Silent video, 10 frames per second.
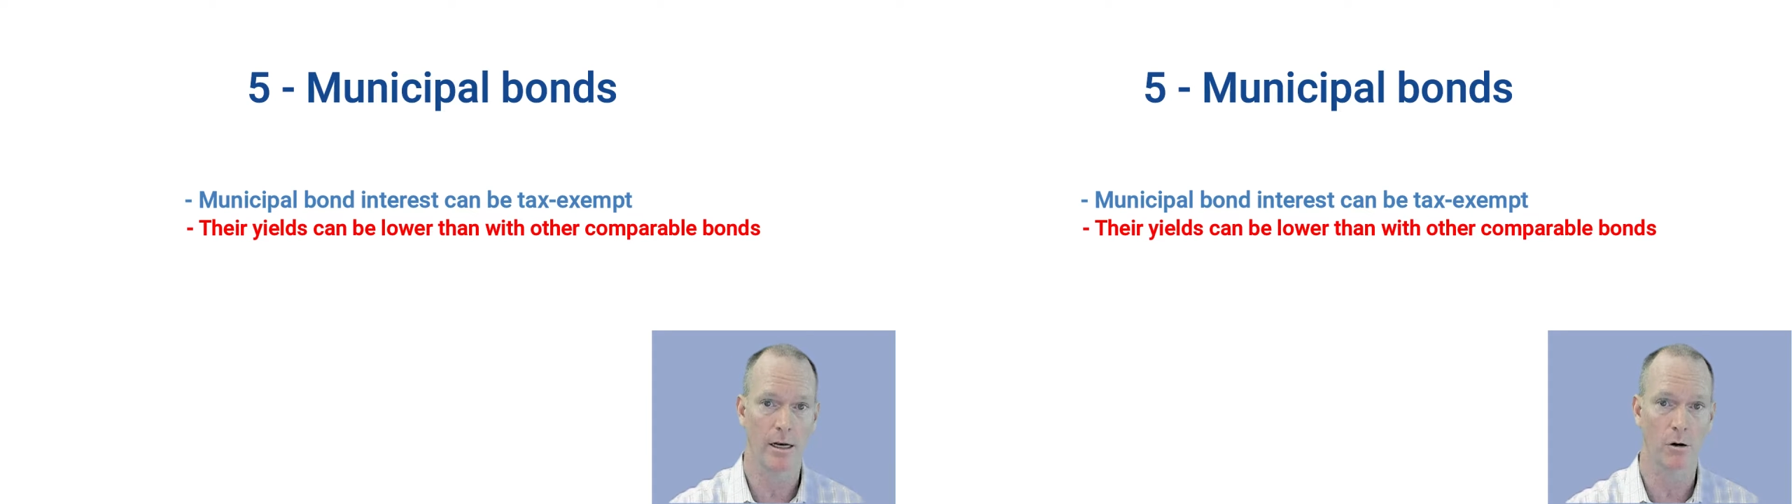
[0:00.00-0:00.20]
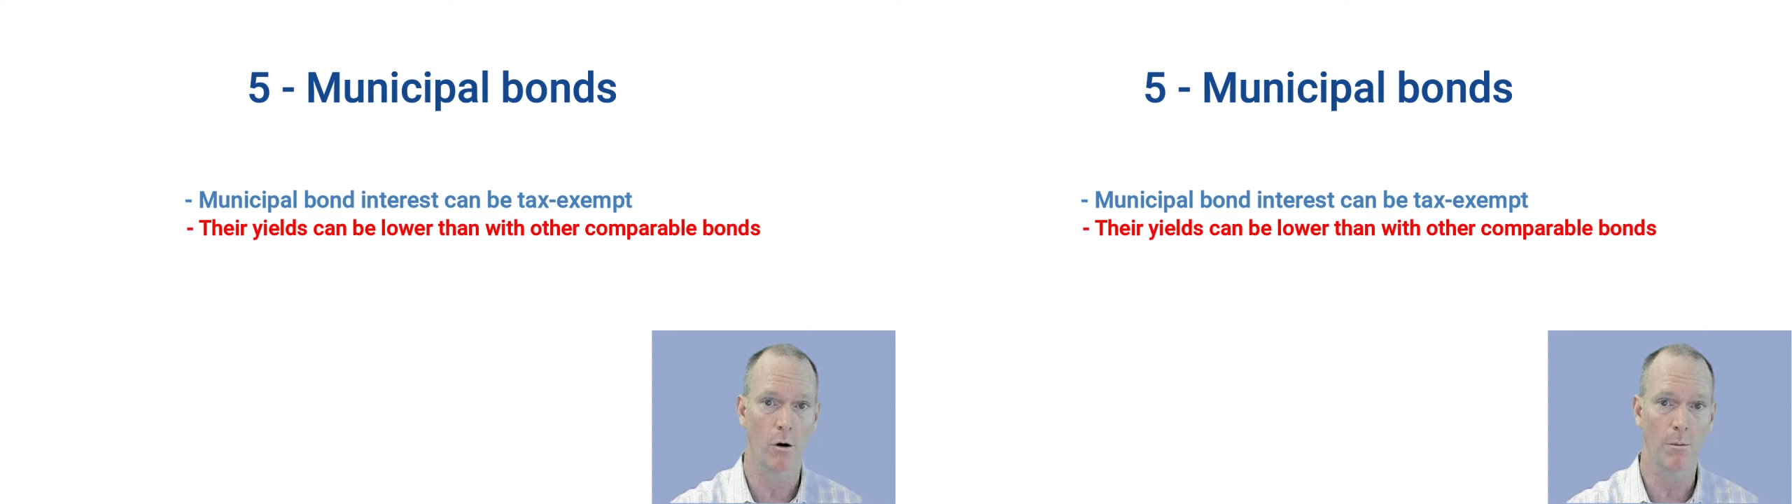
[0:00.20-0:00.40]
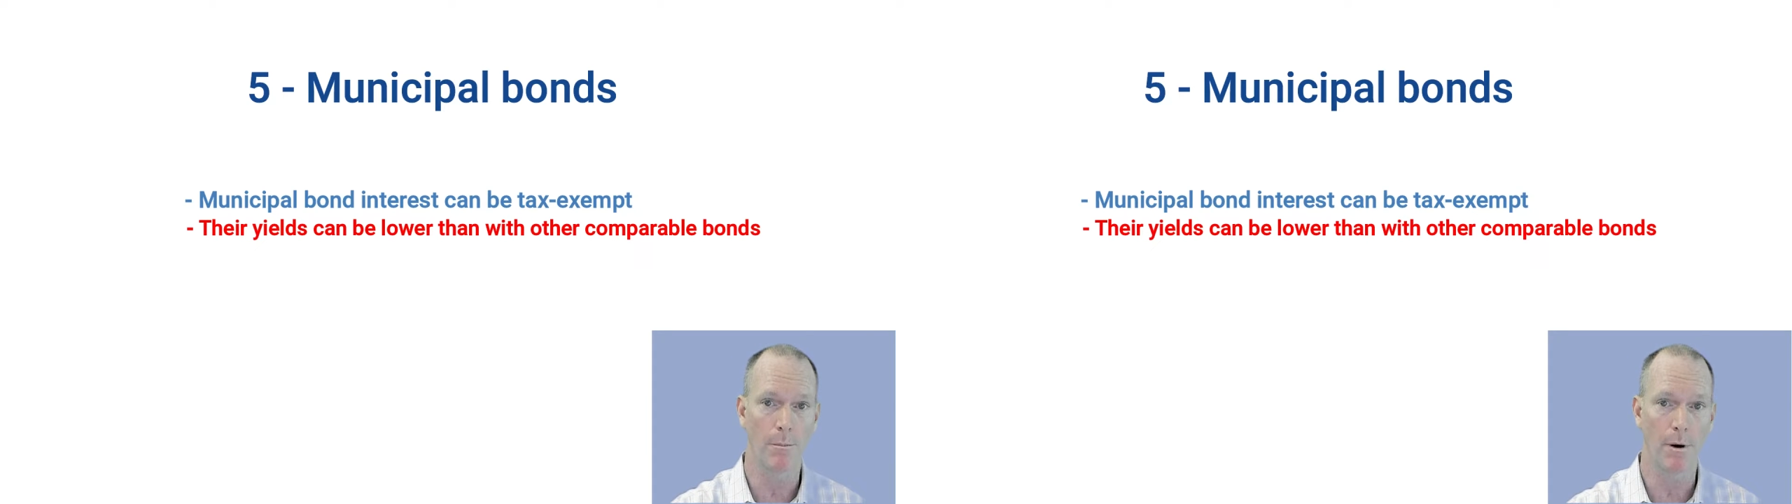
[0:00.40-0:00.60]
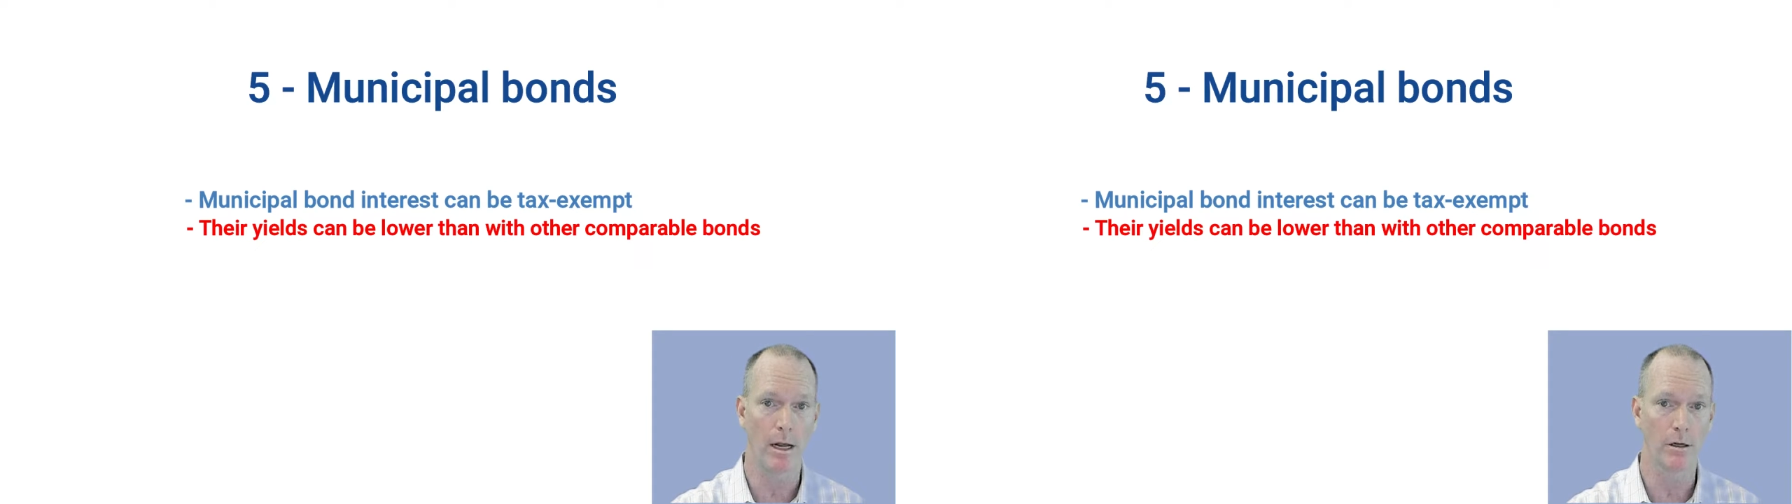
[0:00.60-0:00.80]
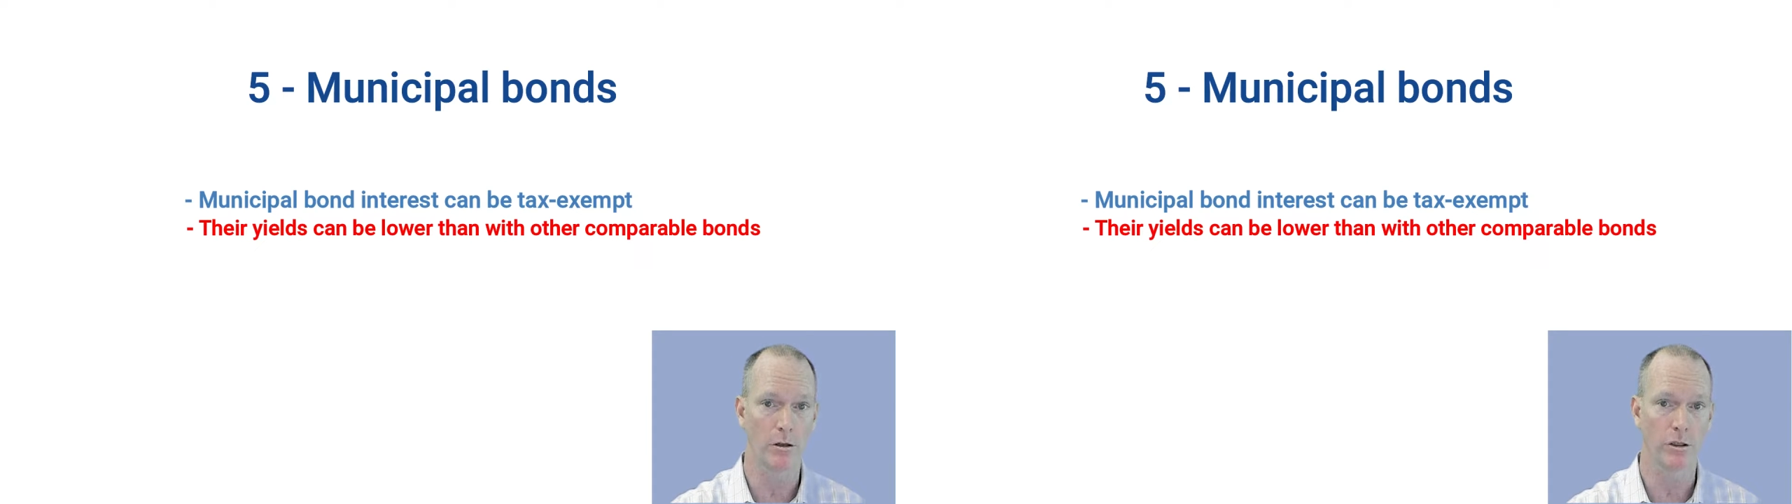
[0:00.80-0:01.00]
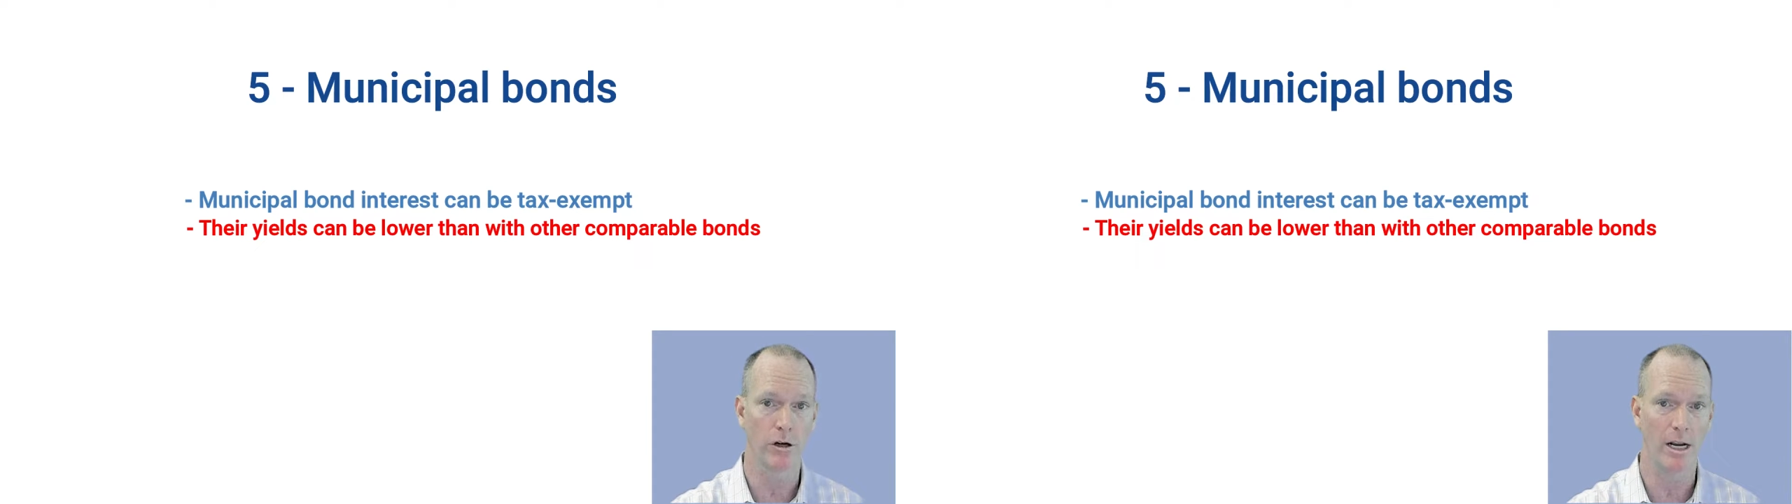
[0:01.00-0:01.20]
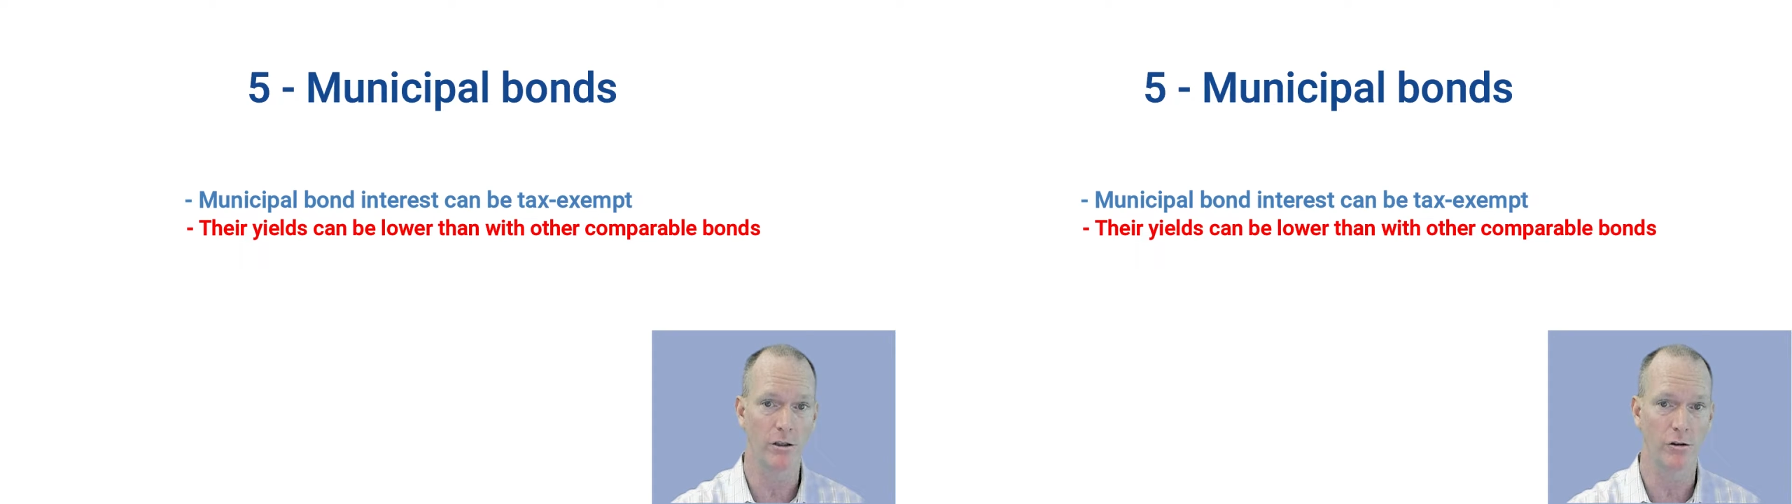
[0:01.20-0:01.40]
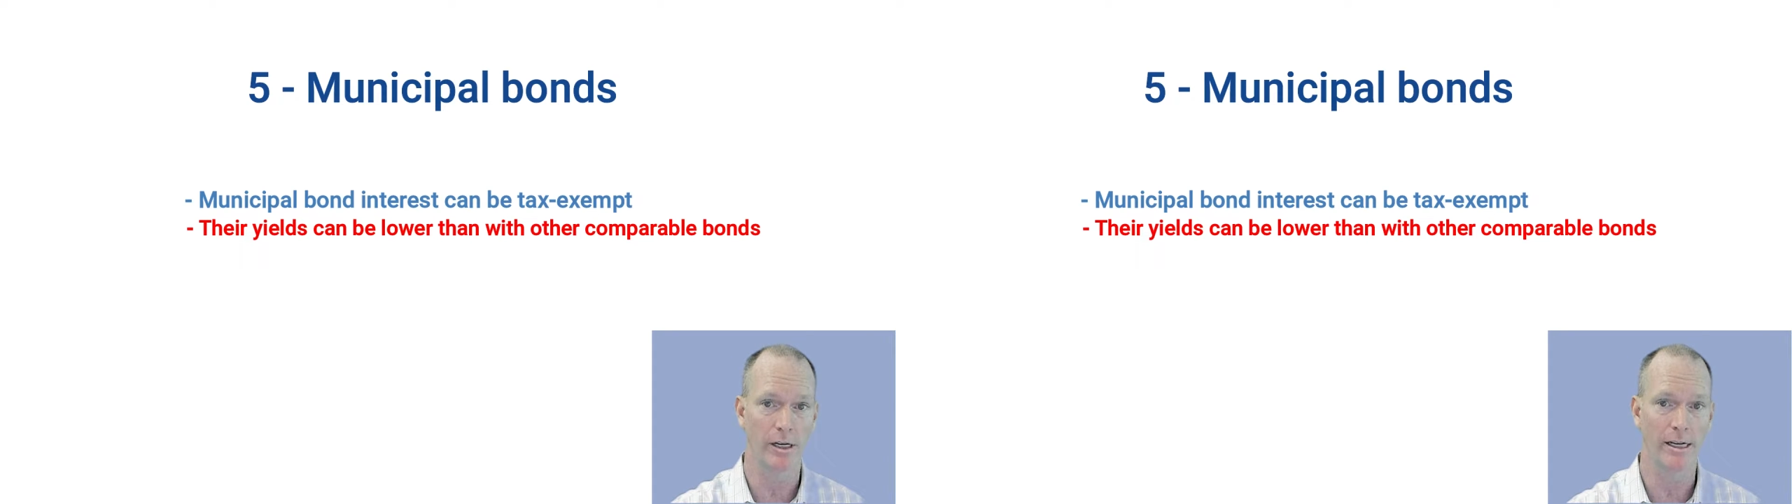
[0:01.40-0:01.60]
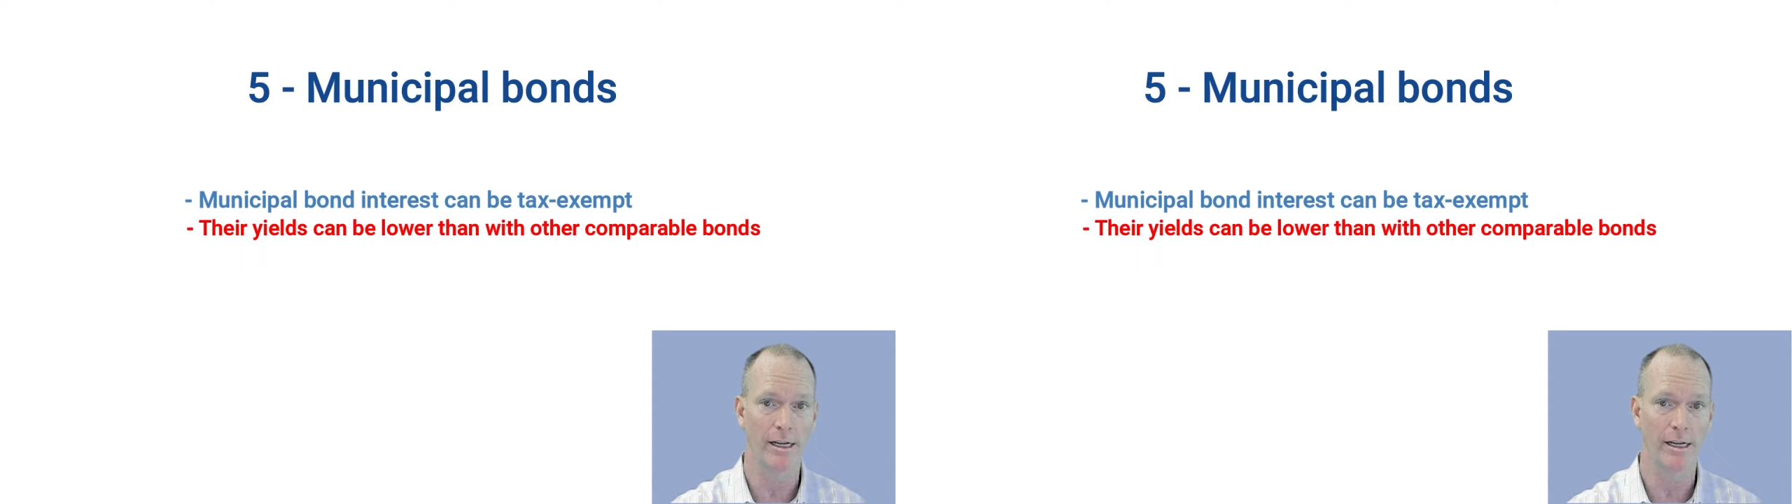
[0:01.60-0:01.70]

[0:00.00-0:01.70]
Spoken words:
a corporate bond or a treasury